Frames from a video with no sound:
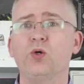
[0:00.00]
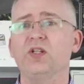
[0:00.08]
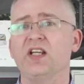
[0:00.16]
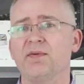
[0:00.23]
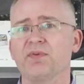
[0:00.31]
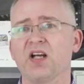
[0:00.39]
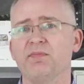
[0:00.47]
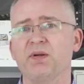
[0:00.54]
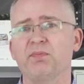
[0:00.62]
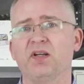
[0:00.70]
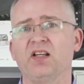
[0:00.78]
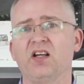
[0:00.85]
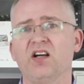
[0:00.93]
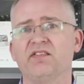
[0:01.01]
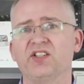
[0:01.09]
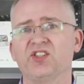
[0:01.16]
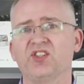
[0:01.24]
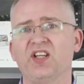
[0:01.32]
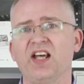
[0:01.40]
or the upcoming
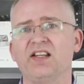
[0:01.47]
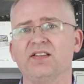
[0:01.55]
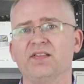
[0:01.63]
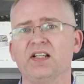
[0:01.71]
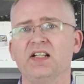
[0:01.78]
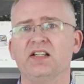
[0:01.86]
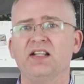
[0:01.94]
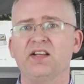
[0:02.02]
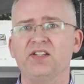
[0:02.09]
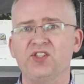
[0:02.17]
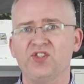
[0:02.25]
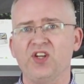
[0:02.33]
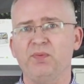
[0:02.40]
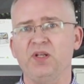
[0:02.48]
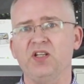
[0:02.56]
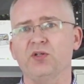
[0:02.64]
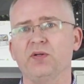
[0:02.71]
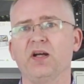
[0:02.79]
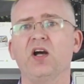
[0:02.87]
Polaris 10. Now this
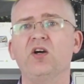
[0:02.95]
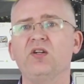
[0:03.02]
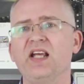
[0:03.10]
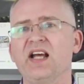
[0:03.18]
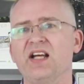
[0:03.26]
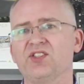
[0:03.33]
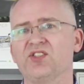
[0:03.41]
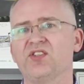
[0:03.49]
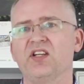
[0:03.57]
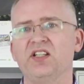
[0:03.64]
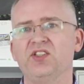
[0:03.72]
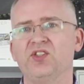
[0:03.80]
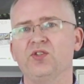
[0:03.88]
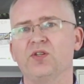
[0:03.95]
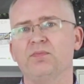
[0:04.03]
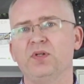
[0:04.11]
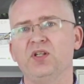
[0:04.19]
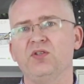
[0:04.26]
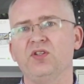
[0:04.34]
GPU only has 32
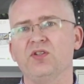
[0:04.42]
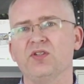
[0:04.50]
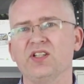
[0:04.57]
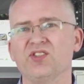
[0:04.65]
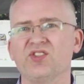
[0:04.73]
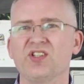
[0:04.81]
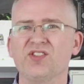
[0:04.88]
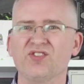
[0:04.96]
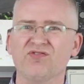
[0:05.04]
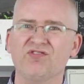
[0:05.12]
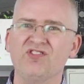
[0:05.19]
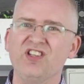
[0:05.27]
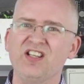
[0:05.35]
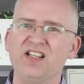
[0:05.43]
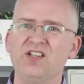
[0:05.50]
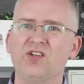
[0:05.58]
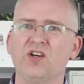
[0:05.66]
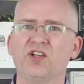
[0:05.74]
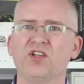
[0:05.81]
compute units, so it's really
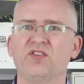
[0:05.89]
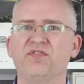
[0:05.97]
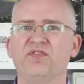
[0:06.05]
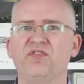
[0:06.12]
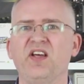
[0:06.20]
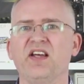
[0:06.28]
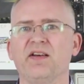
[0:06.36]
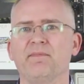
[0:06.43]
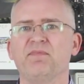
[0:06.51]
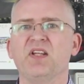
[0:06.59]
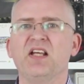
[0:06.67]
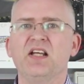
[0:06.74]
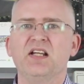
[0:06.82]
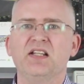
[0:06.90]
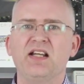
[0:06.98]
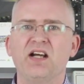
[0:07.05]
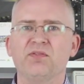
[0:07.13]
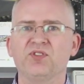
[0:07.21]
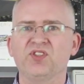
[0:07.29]
not a good fit.
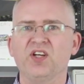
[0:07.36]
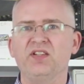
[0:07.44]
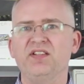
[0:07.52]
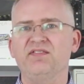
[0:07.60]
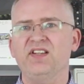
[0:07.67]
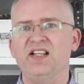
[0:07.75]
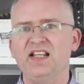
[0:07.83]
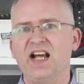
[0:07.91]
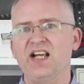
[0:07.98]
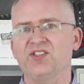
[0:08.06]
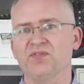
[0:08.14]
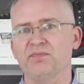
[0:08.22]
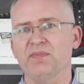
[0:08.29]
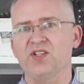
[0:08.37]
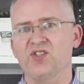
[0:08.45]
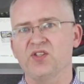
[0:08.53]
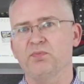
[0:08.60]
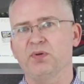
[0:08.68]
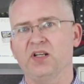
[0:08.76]
Now Sony really hasn't
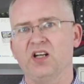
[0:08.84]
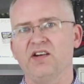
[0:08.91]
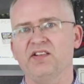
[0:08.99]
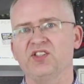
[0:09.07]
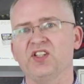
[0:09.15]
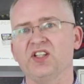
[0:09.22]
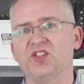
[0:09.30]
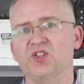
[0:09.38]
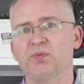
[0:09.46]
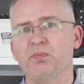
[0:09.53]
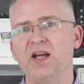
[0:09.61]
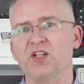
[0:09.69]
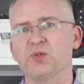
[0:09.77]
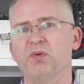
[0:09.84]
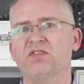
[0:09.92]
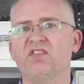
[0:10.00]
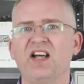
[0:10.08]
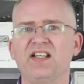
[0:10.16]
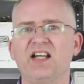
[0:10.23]
mentioned Polaris in its specs,
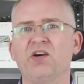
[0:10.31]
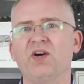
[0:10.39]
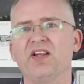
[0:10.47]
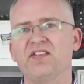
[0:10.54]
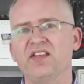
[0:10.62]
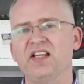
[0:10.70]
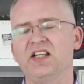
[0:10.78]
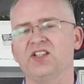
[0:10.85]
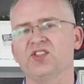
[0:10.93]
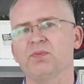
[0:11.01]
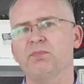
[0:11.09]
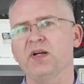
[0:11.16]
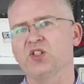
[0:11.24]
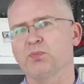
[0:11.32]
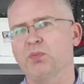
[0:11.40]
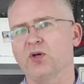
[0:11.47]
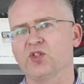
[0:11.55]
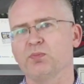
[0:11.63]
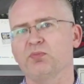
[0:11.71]
but right now I think it's the best
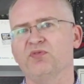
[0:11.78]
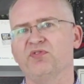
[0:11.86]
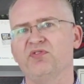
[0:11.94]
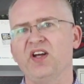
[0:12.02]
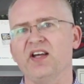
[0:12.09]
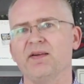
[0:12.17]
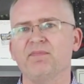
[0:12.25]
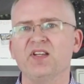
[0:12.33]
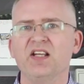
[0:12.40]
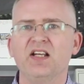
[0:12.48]
possible fit.